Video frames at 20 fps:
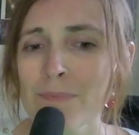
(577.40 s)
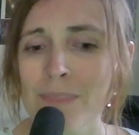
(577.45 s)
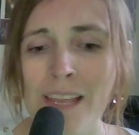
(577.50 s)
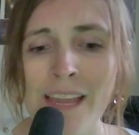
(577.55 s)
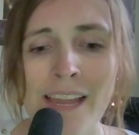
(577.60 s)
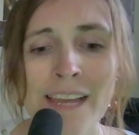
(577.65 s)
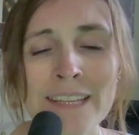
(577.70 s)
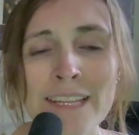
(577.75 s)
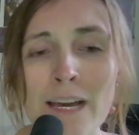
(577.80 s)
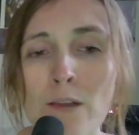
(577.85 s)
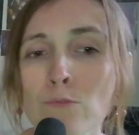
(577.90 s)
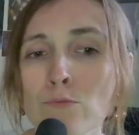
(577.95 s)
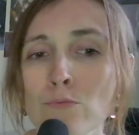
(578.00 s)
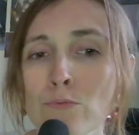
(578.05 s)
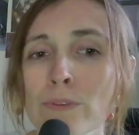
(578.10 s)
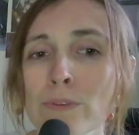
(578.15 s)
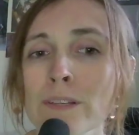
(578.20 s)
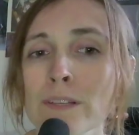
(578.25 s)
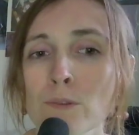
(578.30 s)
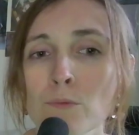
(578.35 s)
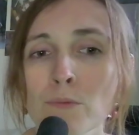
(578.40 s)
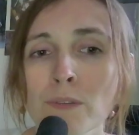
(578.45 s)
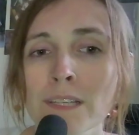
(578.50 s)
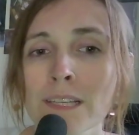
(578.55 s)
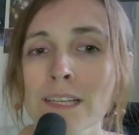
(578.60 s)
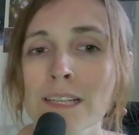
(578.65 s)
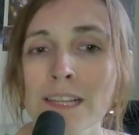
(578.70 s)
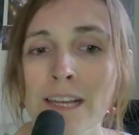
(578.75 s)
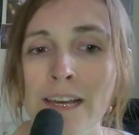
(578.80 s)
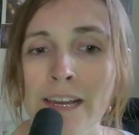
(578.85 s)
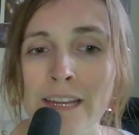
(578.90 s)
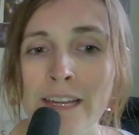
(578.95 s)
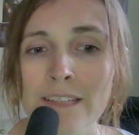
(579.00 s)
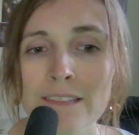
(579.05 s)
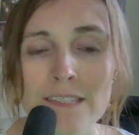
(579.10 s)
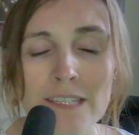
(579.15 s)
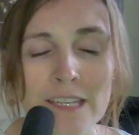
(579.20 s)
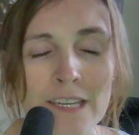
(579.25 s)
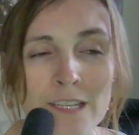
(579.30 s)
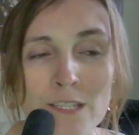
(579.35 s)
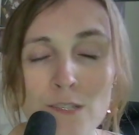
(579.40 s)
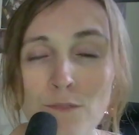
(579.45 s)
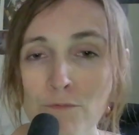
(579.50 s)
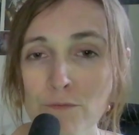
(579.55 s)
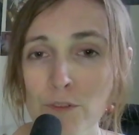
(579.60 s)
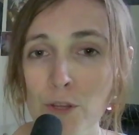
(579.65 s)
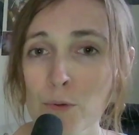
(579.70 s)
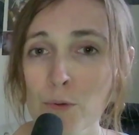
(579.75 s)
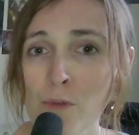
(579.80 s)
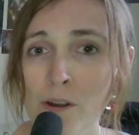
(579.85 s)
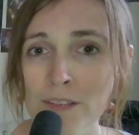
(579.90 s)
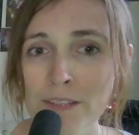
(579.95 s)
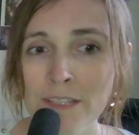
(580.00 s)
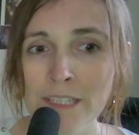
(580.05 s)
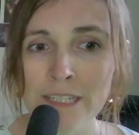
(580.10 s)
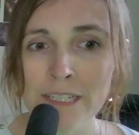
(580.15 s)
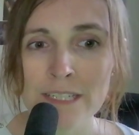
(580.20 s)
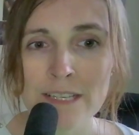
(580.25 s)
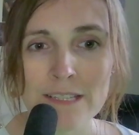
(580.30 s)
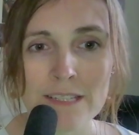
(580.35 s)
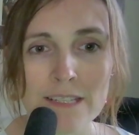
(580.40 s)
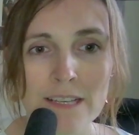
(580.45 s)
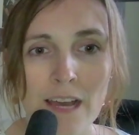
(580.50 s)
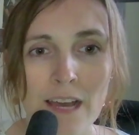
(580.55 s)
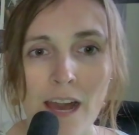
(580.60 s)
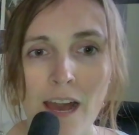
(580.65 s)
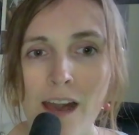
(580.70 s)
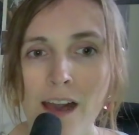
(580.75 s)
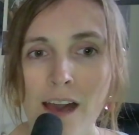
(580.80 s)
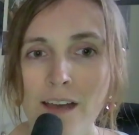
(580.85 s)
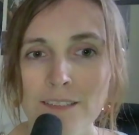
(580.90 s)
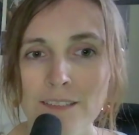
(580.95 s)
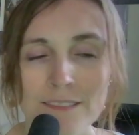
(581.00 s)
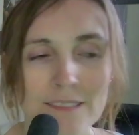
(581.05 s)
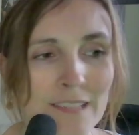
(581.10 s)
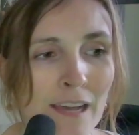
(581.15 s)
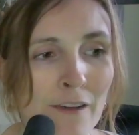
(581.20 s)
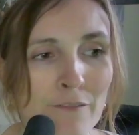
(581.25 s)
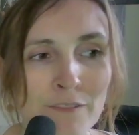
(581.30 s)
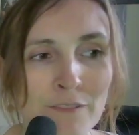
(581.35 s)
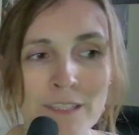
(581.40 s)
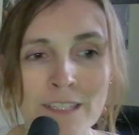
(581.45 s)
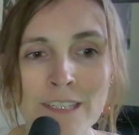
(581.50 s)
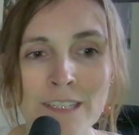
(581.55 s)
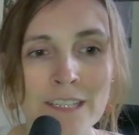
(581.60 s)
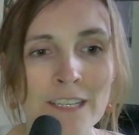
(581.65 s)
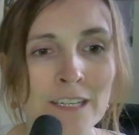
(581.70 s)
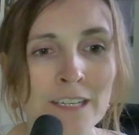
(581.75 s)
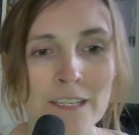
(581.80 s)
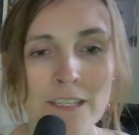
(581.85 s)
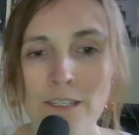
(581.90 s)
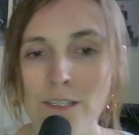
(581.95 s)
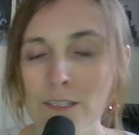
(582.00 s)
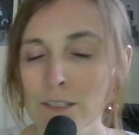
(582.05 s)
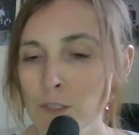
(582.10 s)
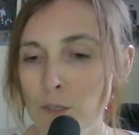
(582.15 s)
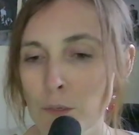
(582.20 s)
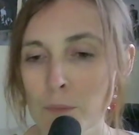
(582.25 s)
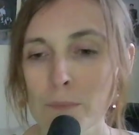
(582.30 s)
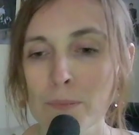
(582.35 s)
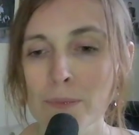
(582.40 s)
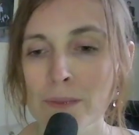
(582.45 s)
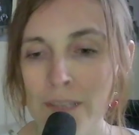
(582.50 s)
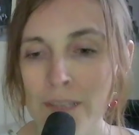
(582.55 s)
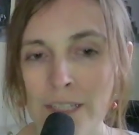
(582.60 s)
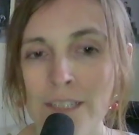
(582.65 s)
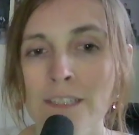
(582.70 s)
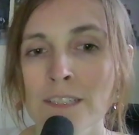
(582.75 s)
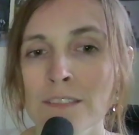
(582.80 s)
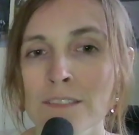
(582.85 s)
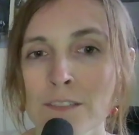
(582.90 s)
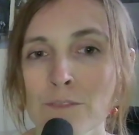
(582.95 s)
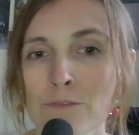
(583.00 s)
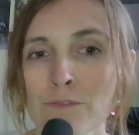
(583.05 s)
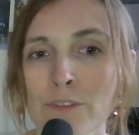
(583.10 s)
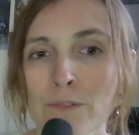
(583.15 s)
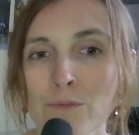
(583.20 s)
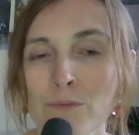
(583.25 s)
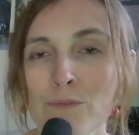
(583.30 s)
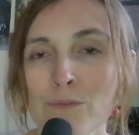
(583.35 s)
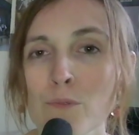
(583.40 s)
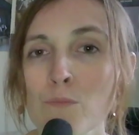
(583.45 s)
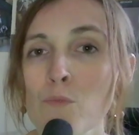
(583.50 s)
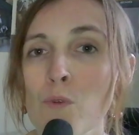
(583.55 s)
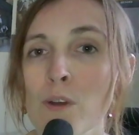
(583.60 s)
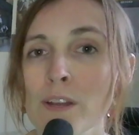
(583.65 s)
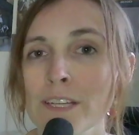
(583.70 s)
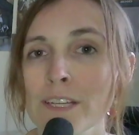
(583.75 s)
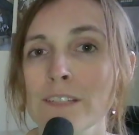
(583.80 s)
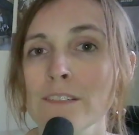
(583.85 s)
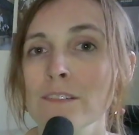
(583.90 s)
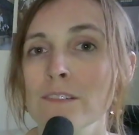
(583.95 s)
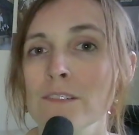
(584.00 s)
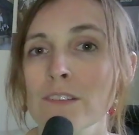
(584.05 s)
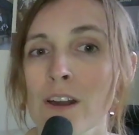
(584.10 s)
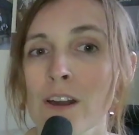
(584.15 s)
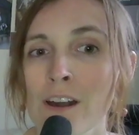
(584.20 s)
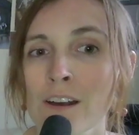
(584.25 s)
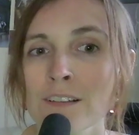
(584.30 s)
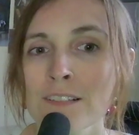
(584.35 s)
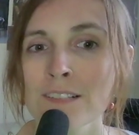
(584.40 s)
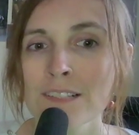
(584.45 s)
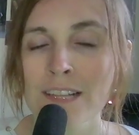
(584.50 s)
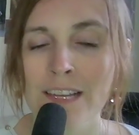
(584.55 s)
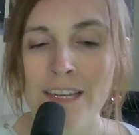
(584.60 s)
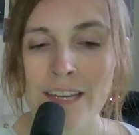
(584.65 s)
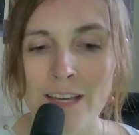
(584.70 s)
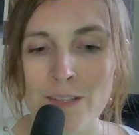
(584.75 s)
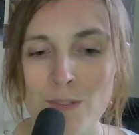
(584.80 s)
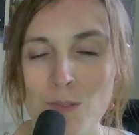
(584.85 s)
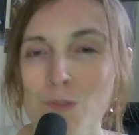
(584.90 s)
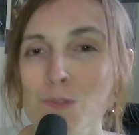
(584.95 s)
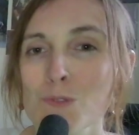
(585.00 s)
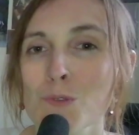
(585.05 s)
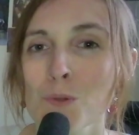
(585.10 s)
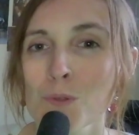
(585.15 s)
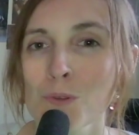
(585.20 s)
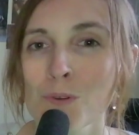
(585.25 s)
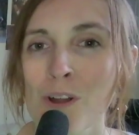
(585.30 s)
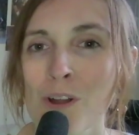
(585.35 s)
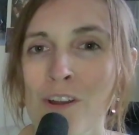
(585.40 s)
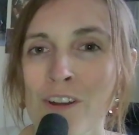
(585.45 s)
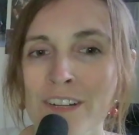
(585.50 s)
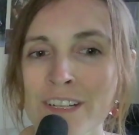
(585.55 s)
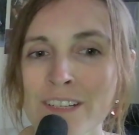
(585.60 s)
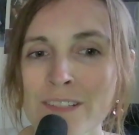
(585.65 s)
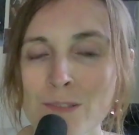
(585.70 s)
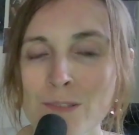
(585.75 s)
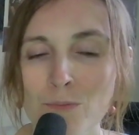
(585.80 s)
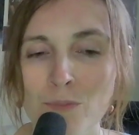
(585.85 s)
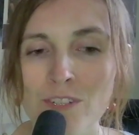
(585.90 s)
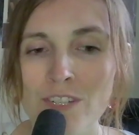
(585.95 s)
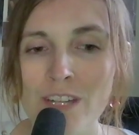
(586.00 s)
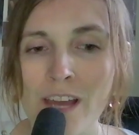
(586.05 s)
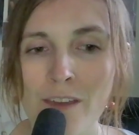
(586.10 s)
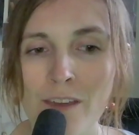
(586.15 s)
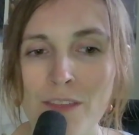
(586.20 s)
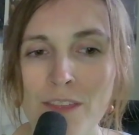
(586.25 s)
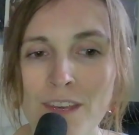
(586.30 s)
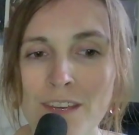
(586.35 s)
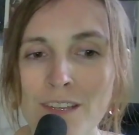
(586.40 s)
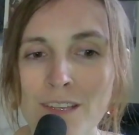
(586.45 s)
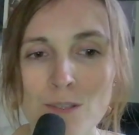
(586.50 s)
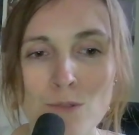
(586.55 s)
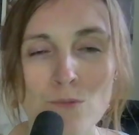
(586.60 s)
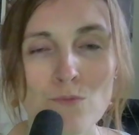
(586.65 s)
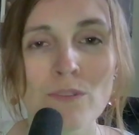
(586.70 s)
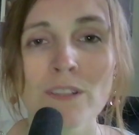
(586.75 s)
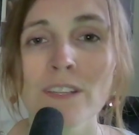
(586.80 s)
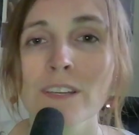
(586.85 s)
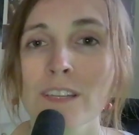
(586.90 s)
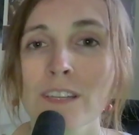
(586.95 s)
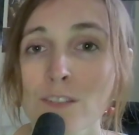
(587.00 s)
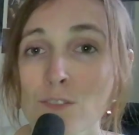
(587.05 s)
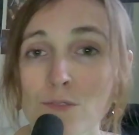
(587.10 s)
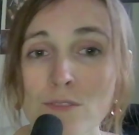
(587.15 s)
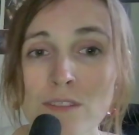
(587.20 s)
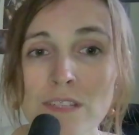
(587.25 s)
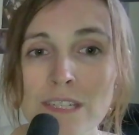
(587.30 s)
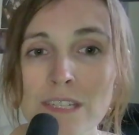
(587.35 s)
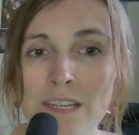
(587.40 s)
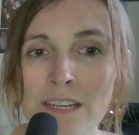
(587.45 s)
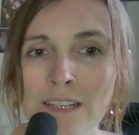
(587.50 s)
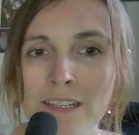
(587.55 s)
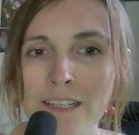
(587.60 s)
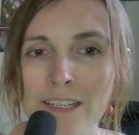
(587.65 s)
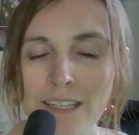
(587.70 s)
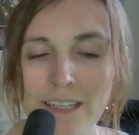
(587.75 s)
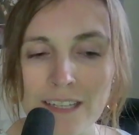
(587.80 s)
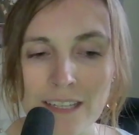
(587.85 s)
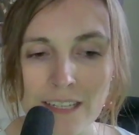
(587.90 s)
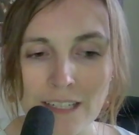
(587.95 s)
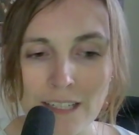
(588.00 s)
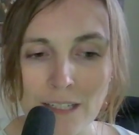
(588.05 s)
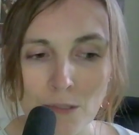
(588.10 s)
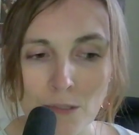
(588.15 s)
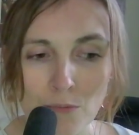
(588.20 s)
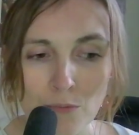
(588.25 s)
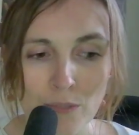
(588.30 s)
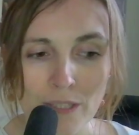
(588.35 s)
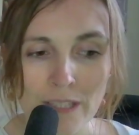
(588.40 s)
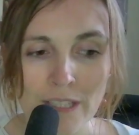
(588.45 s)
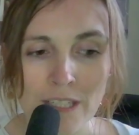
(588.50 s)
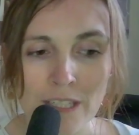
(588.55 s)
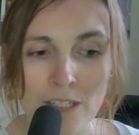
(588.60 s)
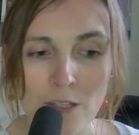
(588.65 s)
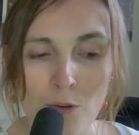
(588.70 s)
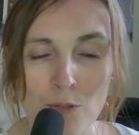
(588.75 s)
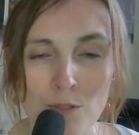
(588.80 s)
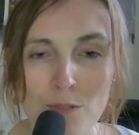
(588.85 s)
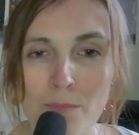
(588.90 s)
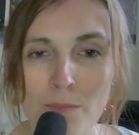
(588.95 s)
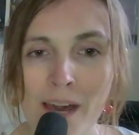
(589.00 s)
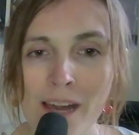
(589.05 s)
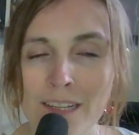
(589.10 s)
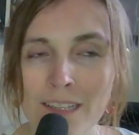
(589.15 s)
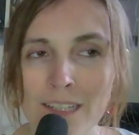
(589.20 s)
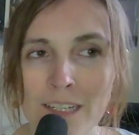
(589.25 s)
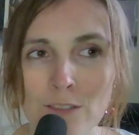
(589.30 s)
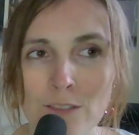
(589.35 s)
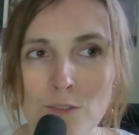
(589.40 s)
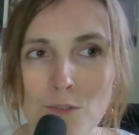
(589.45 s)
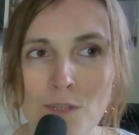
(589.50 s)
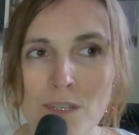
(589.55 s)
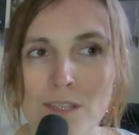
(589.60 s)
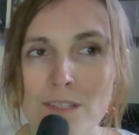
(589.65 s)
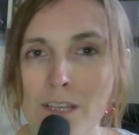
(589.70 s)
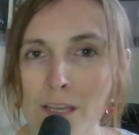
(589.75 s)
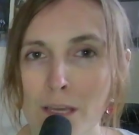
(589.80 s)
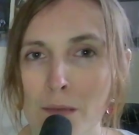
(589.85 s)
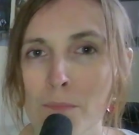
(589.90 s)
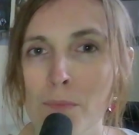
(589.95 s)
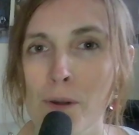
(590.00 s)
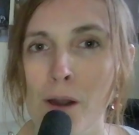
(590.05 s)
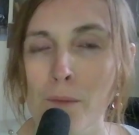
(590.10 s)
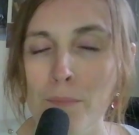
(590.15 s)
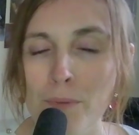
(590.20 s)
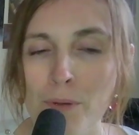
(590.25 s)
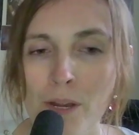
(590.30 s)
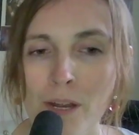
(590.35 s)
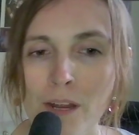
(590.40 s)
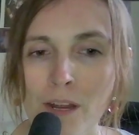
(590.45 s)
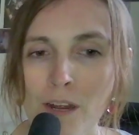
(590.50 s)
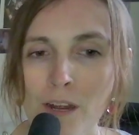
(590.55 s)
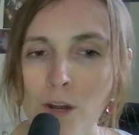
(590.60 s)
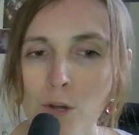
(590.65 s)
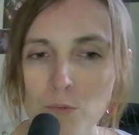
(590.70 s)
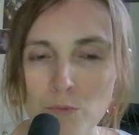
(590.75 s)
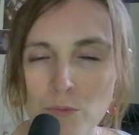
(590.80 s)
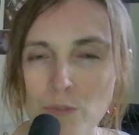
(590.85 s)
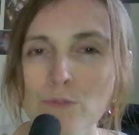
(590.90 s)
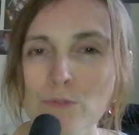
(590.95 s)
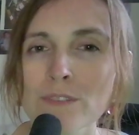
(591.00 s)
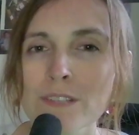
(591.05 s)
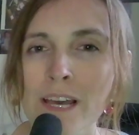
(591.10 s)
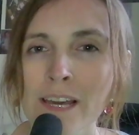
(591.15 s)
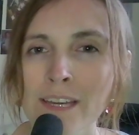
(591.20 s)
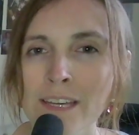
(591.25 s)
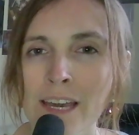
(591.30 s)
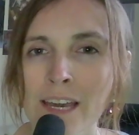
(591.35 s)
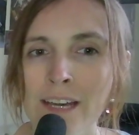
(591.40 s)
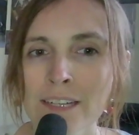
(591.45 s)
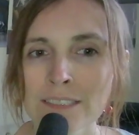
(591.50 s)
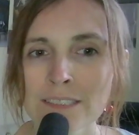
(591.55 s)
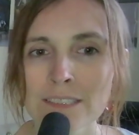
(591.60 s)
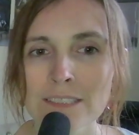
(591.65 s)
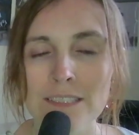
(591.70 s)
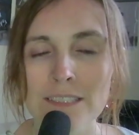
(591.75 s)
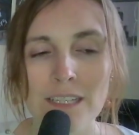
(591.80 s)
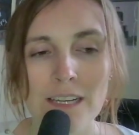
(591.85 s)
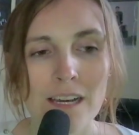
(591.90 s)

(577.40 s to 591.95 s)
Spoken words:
And I really, really liked his flow on this. Definitely completely different from what he does, like, as a solo artist, which I think is really interesting. Like, he really goes back, like, to his hip-hop roots, I guess.